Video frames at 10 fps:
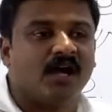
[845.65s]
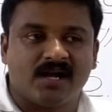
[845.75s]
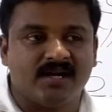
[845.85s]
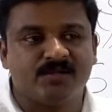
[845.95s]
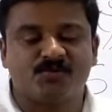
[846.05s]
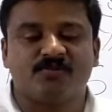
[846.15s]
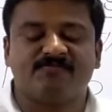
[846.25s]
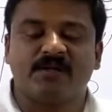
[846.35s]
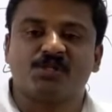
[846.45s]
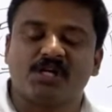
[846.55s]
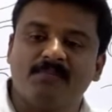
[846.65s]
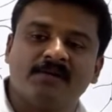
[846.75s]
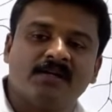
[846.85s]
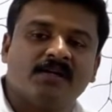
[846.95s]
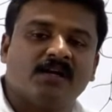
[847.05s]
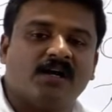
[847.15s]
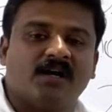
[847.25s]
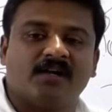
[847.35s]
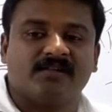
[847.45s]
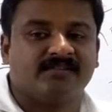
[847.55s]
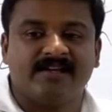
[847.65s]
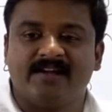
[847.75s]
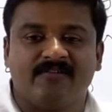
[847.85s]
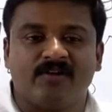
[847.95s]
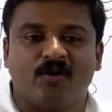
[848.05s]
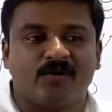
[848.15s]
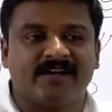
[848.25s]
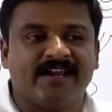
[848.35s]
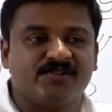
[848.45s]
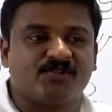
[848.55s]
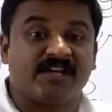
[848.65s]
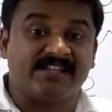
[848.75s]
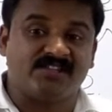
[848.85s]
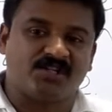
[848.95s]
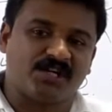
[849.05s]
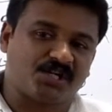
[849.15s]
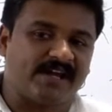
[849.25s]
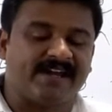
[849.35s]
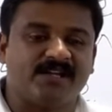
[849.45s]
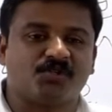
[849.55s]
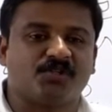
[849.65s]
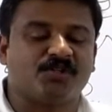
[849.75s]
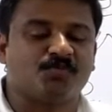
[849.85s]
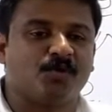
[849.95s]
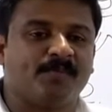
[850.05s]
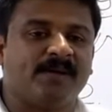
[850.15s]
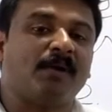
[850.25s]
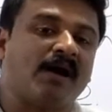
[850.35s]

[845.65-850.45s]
Agalis of Punjab, they never organized agitation against this movement.